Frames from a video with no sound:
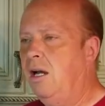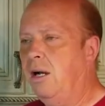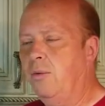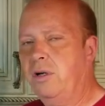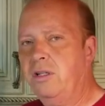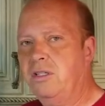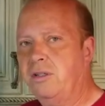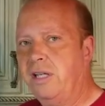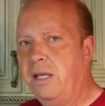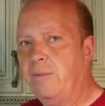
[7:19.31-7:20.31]
I wanted to
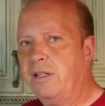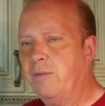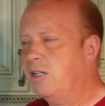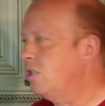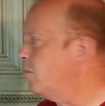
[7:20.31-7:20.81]
keep as much as